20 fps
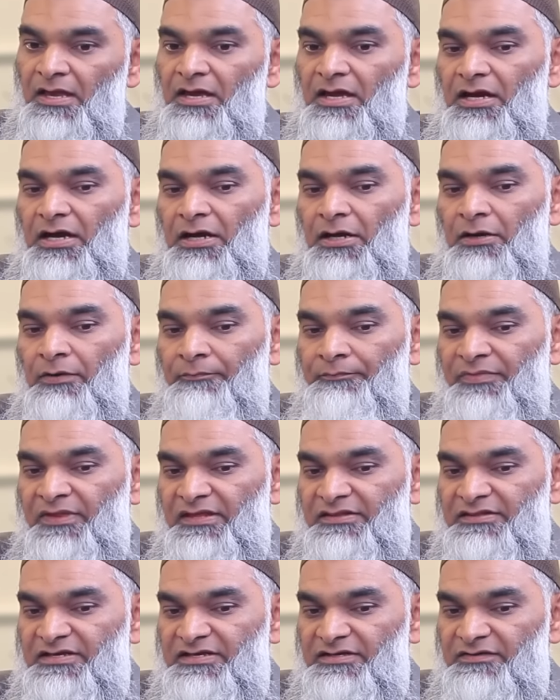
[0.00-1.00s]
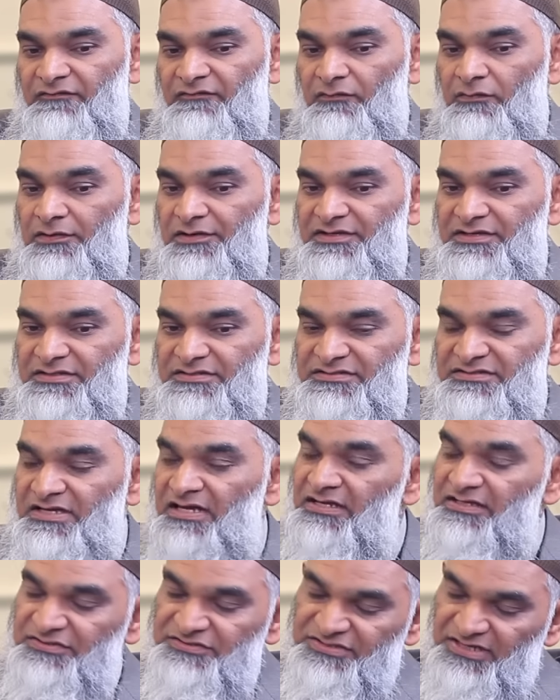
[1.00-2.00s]
The
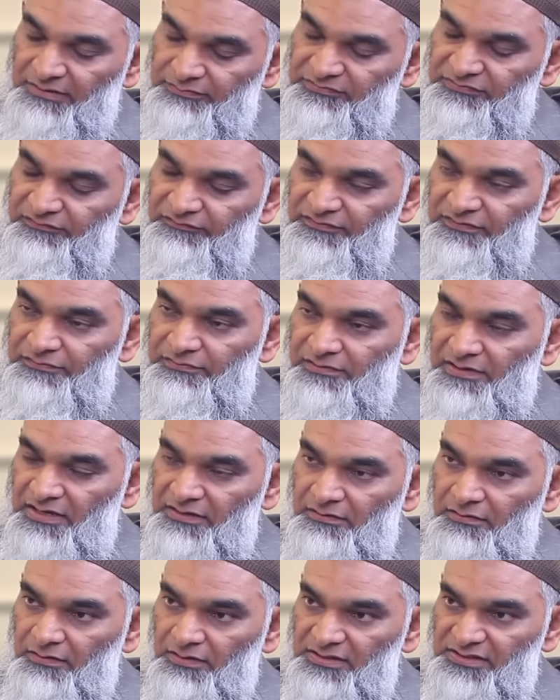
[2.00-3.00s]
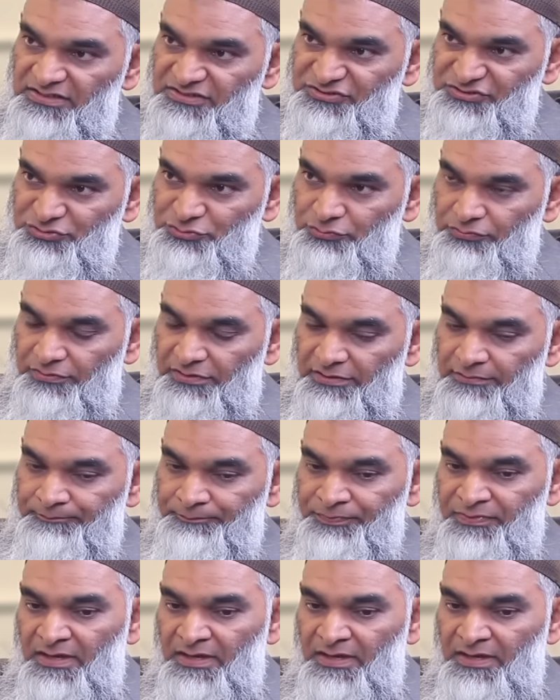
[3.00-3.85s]
42nd chapter of the Quran, called Ashura,